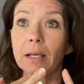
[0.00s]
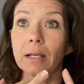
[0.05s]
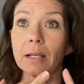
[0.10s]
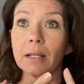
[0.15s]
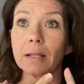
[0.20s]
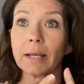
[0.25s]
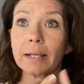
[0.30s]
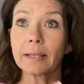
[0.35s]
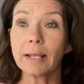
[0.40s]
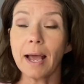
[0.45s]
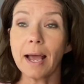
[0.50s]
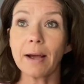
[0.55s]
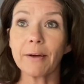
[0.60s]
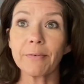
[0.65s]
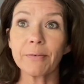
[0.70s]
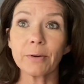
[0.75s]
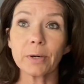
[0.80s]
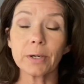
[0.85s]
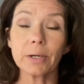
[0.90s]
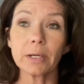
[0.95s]
like the
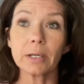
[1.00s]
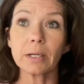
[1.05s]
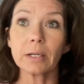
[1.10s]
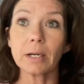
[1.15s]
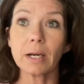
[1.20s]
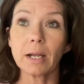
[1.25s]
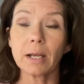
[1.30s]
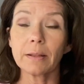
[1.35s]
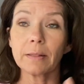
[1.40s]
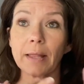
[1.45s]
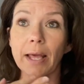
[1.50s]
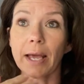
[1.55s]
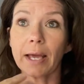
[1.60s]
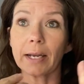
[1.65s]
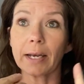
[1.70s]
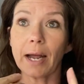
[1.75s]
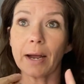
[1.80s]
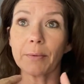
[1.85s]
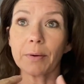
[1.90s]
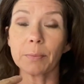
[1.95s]
effort
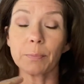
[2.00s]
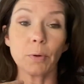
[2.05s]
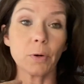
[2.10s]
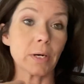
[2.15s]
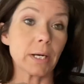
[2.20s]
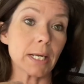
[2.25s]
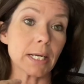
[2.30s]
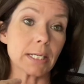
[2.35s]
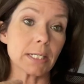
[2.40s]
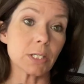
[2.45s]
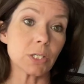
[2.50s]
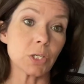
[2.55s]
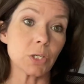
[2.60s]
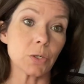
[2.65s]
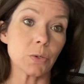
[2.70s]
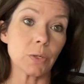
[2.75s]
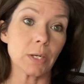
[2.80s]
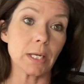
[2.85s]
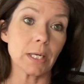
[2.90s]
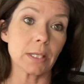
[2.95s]
that I would put
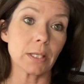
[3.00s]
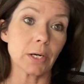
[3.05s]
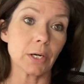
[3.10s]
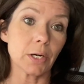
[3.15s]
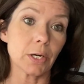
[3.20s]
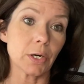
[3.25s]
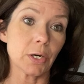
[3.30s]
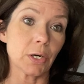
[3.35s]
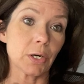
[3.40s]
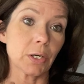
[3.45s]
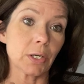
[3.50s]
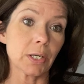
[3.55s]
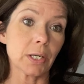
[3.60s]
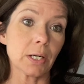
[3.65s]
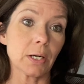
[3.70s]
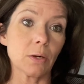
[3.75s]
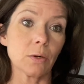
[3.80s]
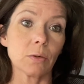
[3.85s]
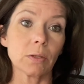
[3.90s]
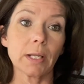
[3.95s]
into either,
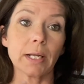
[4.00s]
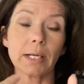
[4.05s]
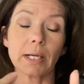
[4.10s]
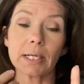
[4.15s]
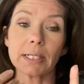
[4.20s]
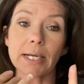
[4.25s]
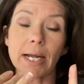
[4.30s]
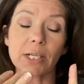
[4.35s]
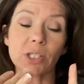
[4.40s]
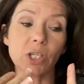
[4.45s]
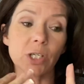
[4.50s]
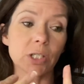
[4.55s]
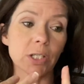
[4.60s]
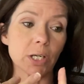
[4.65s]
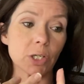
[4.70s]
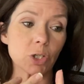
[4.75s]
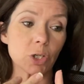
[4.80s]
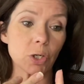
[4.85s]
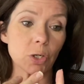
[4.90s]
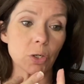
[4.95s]
like attaching
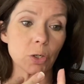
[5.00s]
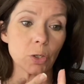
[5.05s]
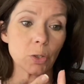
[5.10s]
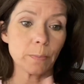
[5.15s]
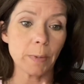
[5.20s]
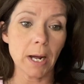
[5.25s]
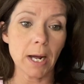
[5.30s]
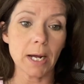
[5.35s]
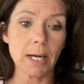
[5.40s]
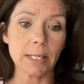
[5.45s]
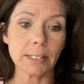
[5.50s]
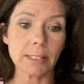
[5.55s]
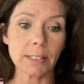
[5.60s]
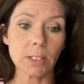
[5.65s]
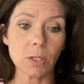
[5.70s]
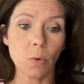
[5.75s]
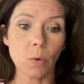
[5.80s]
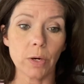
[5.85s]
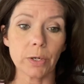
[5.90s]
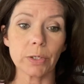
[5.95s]
digital coupons
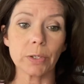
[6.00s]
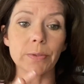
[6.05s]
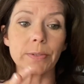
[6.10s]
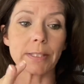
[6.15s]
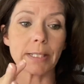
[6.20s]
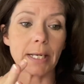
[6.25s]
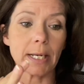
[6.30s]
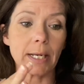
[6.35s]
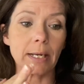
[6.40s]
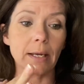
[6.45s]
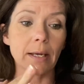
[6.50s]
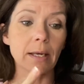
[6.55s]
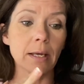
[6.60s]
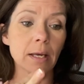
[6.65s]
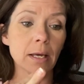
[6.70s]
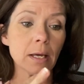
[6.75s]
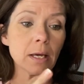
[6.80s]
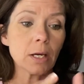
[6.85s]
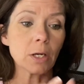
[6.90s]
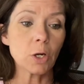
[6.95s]
or using
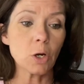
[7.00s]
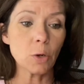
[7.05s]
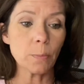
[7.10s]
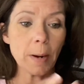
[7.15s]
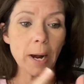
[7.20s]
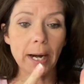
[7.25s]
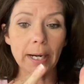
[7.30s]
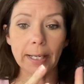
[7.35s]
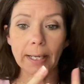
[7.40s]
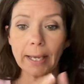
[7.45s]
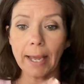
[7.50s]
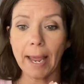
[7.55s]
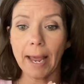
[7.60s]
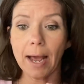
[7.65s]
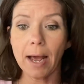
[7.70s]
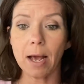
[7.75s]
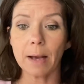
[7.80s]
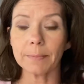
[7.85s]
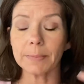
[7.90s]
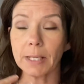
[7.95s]
couponing
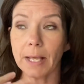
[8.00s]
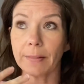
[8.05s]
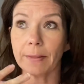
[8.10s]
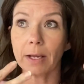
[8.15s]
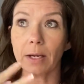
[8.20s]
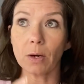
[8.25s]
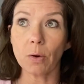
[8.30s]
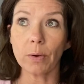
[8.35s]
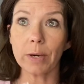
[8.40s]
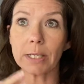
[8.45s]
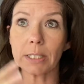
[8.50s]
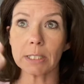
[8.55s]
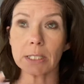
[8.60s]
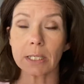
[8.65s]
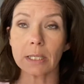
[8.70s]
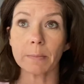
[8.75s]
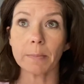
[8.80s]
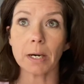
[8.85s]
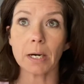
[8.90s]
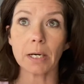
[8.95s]
apps, and then going to
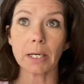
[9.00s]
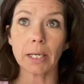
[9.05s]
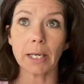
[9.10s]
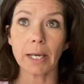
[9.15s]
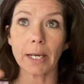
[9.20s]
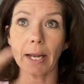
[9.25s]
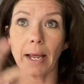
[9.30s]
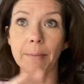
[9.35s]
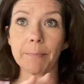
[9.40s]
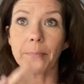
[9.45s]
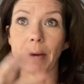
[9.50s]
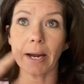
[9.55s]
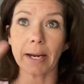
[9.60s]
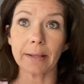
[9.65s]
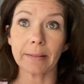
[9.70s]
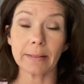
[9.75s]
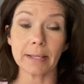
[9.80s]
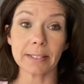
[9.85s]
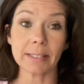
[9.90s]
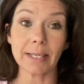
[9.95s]
the market and
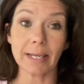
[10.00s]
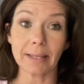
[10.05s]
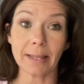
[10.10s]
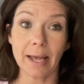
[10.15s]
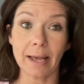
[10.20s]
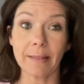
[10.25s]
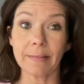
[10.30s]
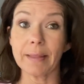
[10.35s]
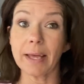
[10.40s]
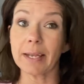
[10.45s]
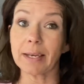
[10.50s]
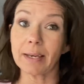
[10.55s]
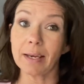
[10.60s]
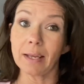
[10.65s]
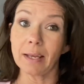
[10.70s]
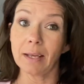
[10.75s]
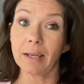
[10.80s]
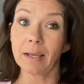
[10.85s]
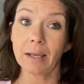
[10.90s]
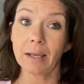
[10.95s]
buying things like that. And then
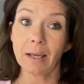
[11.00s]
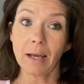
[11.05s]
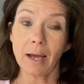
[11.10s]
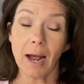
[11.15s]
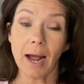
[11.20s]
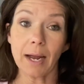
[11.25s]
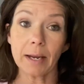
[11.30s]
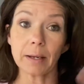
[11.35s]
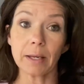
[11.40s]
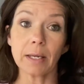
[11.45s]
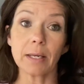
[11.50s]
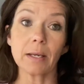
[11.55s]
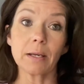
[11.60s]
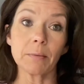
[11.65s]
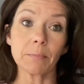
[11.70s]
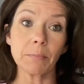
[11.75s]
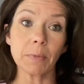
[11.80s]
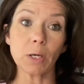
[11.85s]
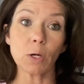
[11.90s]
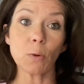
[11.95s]
I
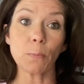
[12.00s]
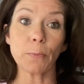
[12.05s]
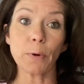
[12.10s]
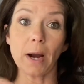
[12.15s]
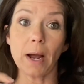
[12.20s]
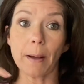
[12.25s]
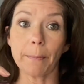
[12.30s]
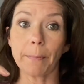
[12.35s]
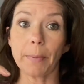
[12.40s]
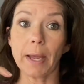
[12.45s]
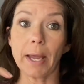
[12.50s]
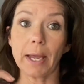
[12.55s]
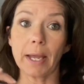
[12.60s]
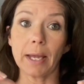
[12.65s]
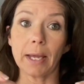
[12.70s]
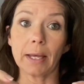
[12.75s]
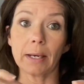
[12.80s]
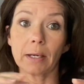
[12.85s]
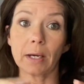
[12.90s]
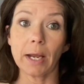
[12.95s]
meal prep
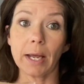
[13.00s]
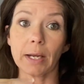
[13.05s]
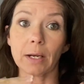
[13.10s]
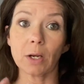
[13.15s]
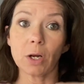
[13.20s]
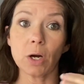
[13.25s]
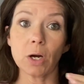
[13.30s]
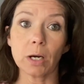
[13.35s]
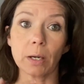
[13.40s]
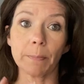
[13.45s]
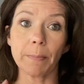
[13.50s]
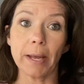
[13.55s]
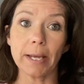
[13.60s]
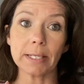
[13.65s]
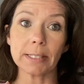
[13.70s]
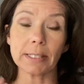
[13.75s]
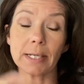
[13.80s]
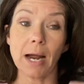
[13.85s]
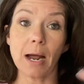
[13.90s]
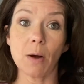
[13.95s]
and cook
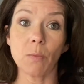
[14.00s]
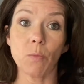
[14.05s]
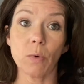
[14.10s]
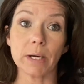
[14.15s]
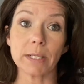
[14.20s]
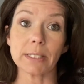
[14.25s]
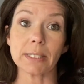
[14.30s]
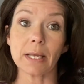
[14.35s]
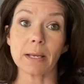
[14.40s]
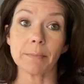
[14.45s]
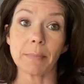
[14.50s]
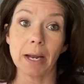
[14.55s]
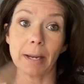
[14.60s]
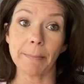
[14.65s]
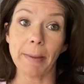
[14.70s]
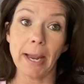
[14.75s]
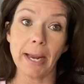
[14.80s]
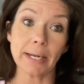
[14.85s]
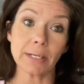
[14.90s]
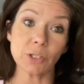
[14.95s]
based on what's in my
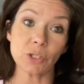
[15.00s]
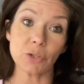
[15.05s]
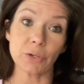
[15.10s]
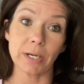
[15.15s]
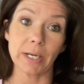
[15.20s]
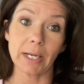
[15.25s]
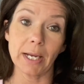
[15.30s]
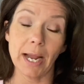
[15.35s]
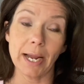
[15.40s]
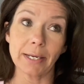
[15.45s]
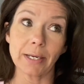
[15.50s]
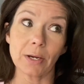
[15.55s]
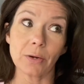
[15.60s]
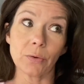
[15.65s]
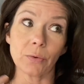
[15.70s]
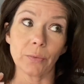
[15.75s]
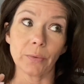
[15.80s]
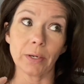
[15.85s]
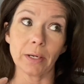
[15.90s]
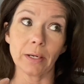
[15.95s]
pantry. I
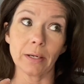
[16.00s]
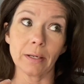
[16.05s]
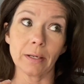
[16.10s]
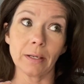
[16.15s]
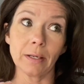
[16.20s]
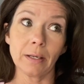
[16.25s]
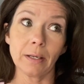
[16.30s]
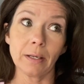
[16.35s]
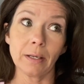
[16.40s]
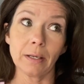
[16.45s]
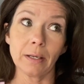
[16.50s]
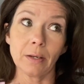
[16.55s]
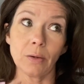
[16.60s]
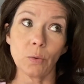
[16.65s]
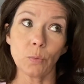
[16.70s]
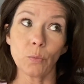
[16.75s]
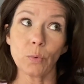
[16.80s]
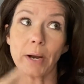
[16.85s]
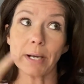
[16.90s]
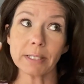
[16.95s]
don't
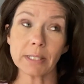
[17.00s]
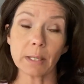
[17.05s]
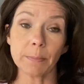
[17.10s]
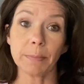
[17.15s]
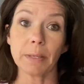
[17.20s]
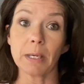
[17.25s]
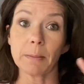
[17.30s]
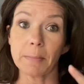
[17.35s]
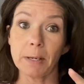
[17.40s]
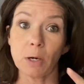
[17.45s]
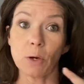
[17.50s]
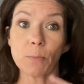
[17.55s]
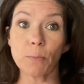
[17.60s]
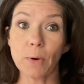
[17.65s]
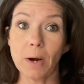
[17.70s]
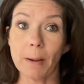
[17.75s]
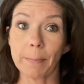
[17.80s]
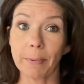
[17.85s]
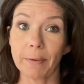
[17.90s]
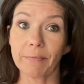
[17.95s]
recipe meal
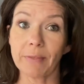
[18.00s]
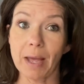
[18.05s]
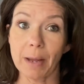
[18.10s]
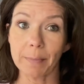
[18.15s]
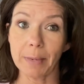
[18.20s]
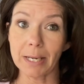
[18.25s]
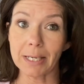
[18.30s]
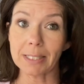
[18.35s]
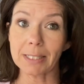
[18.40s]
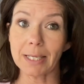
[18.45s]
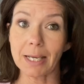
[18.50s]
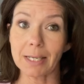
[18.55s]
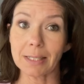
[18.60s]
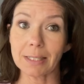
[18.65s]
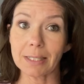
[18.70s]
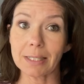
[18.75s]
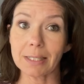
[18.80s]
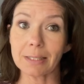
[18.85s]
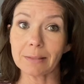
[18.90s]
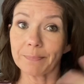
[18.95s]
prep, if that makes
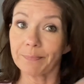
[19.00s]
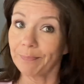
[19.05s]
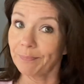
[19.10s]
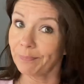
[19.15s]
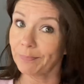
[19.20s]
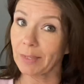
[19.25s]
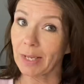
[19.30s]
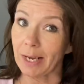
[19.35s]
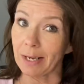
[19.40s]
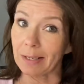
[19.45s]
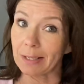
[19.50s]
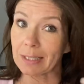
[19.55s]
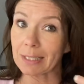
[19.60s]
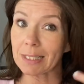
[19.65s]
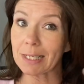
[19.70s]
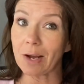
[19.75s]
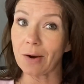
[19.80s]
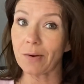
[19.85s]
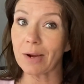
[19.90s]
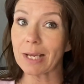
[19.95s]
sense. Yeah.
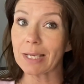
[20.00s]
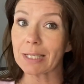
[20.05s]
So